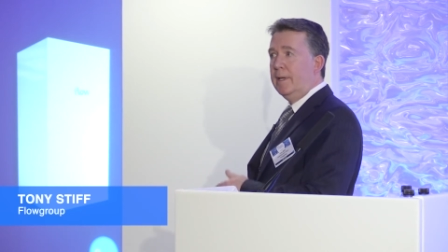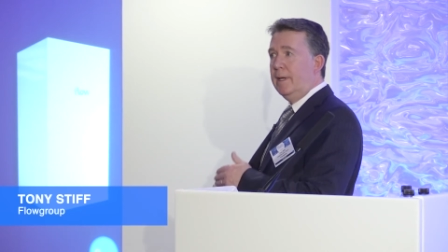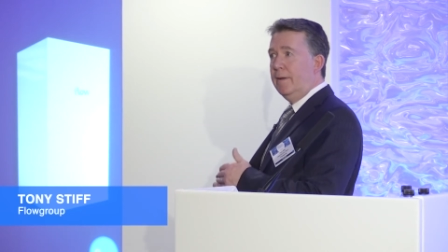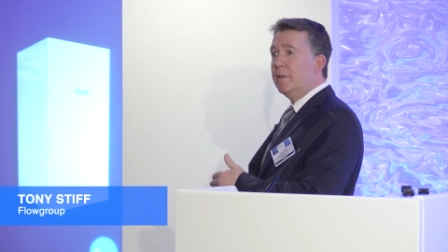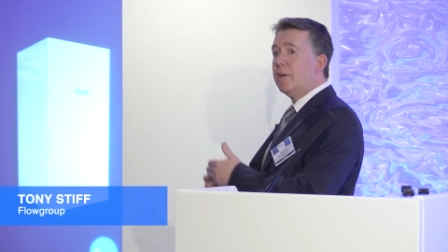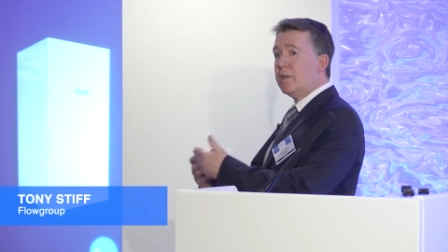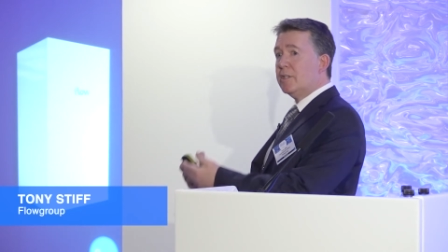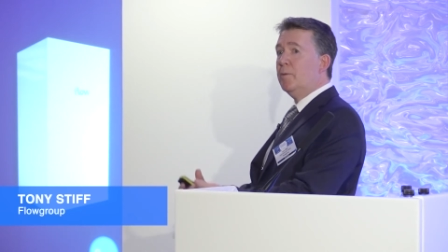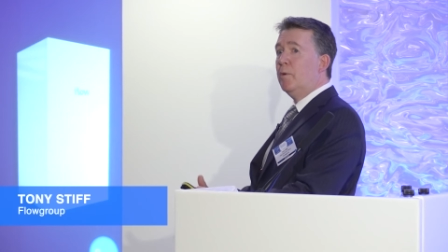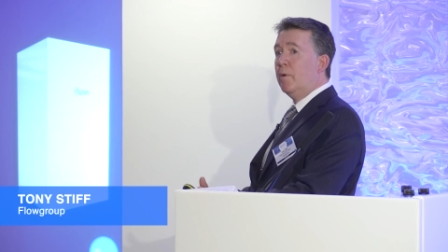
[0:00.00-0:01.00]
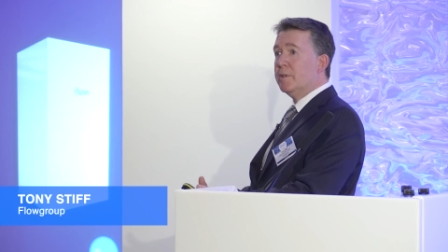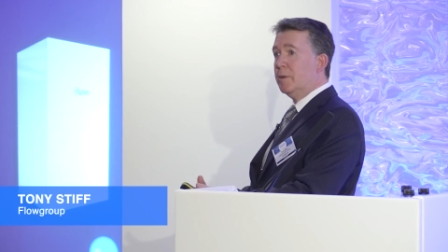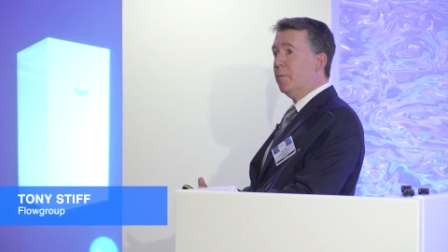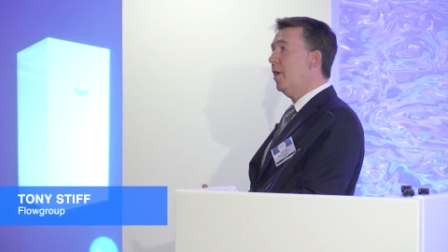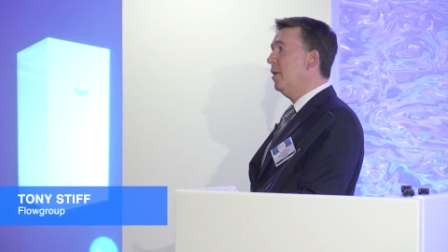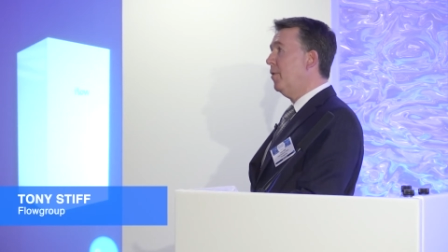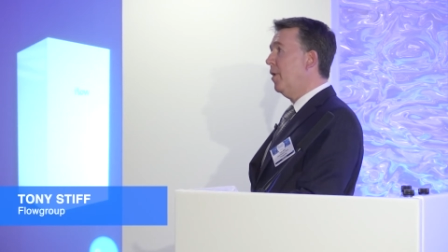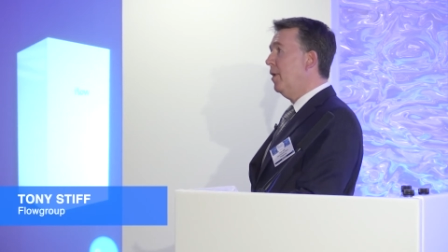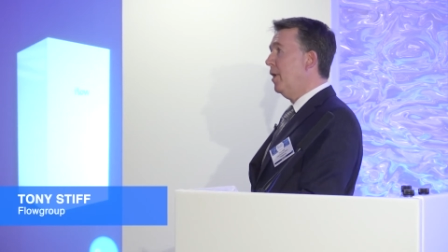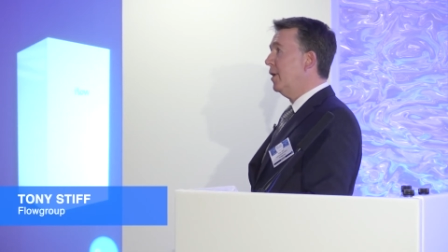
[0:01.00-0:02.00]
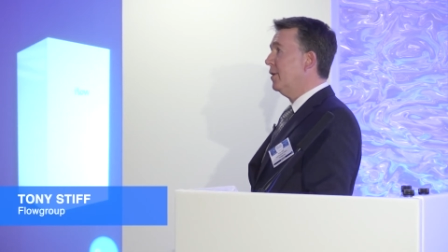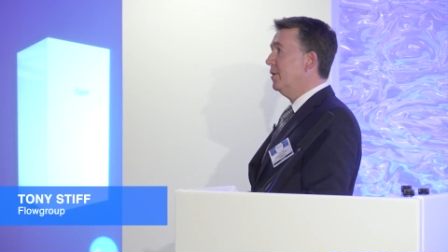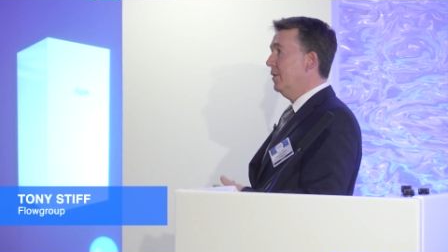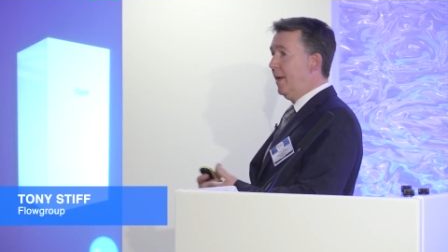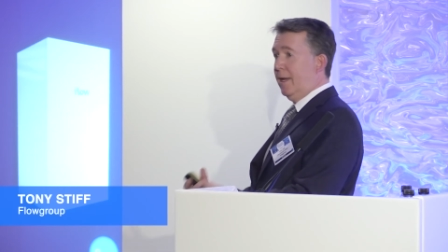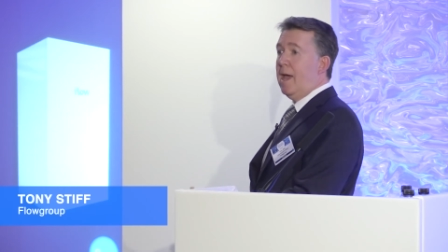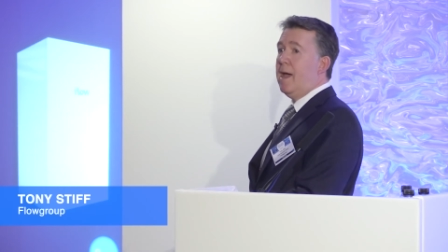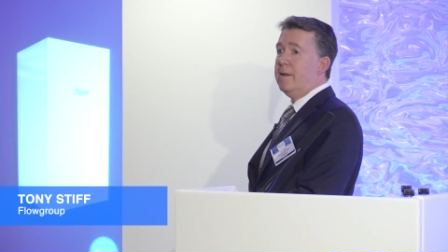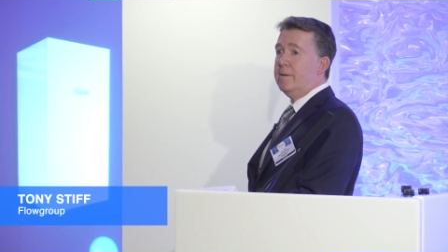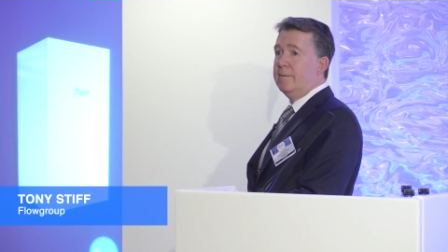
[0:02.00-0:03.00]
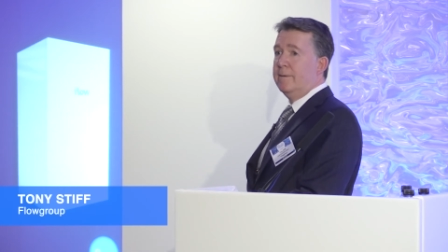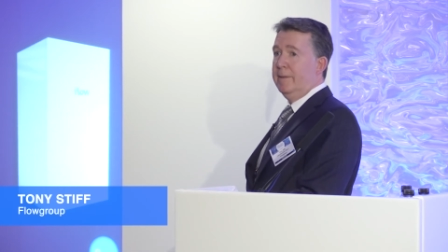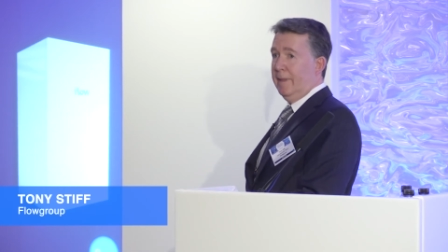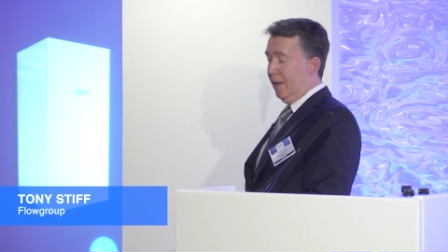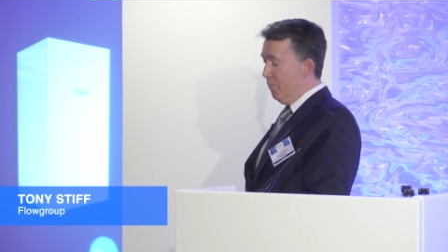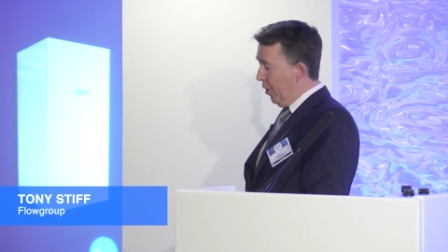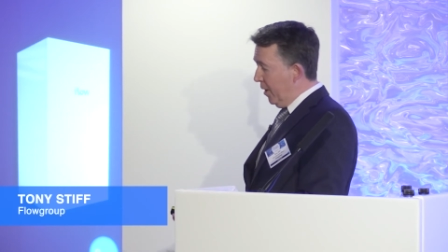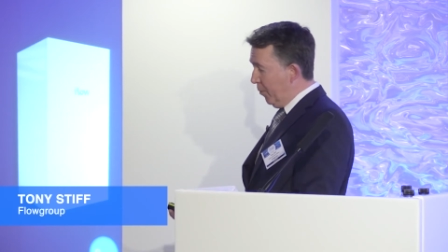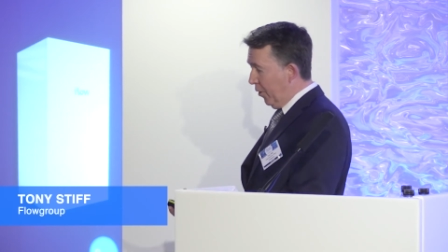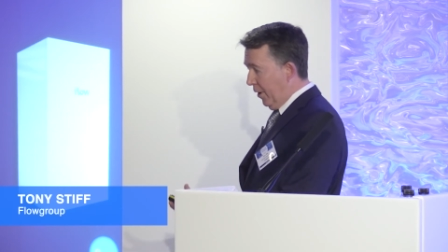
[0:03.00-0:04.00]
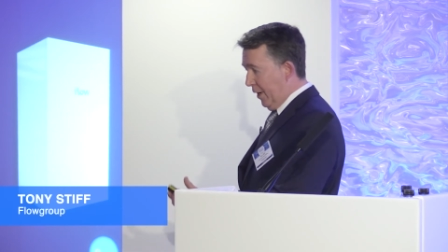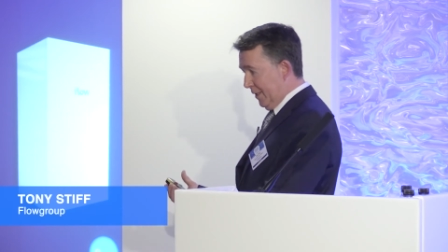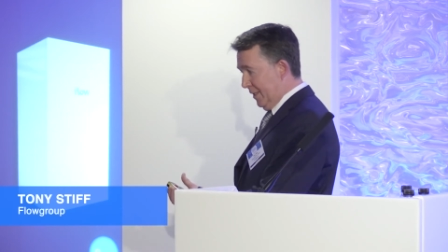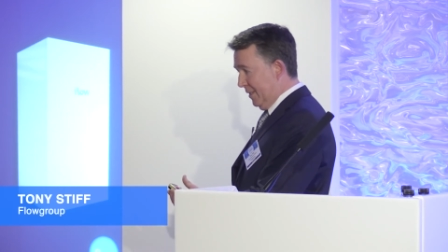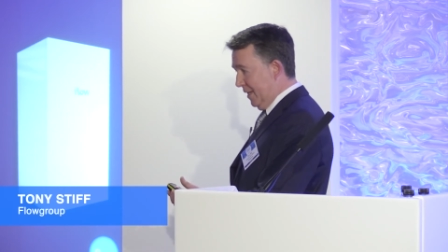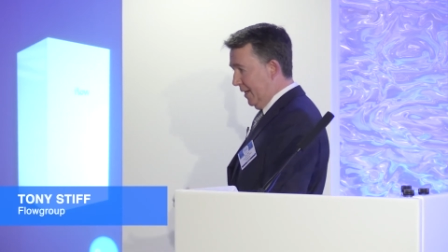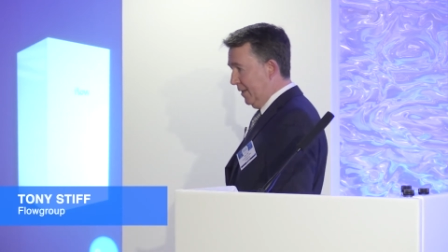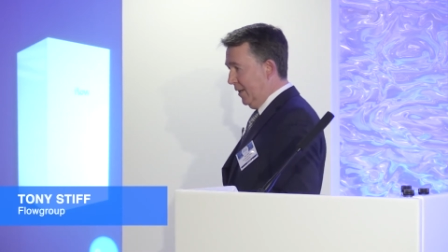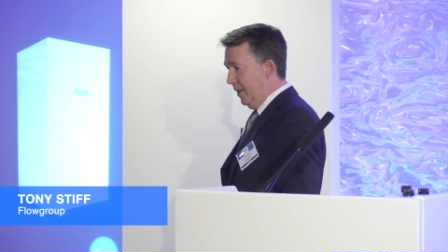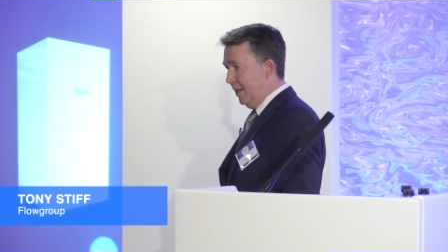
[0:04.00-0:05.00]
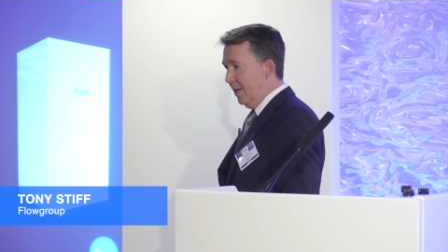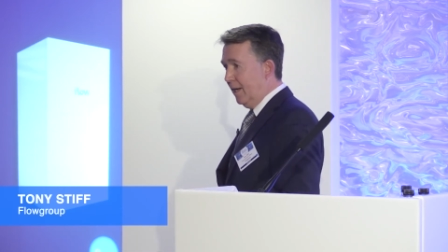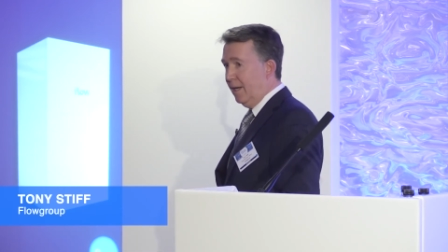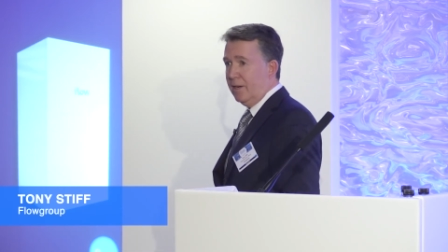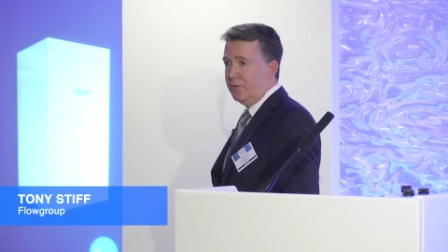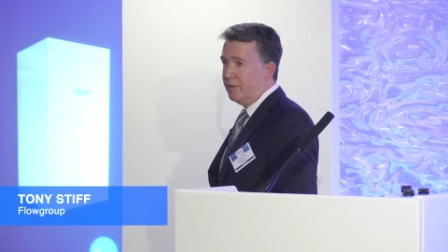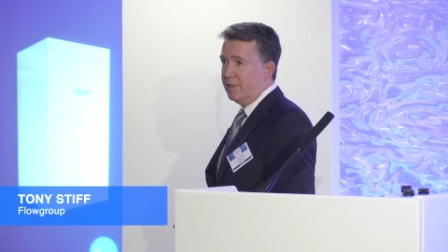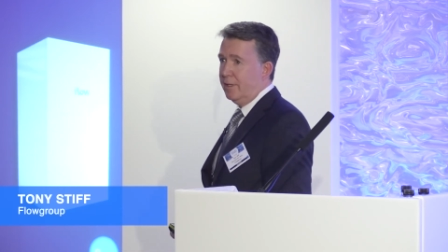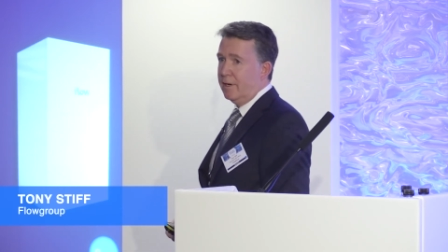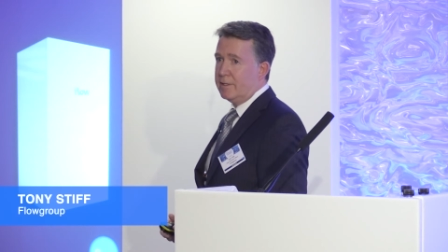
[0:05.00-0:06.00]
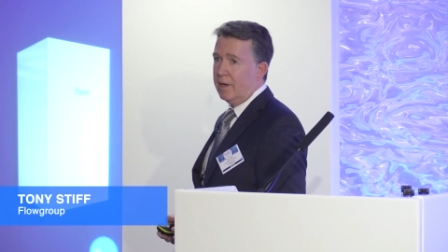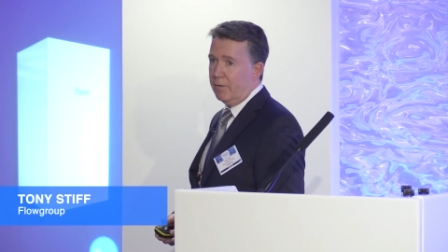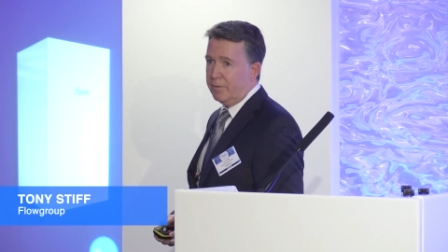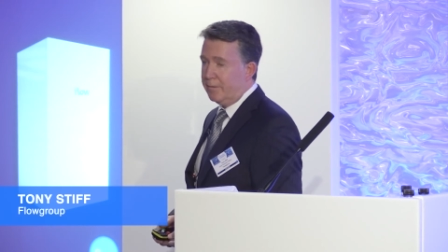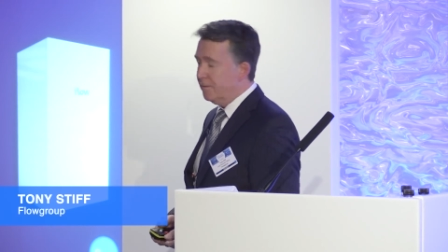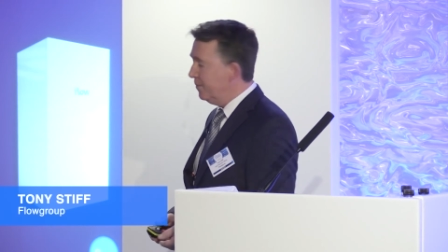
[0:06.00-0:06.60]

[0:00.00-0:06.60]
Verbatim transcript: If the customer wants to buy the product, they can. They can buy the product and take the uh, electricity themselves.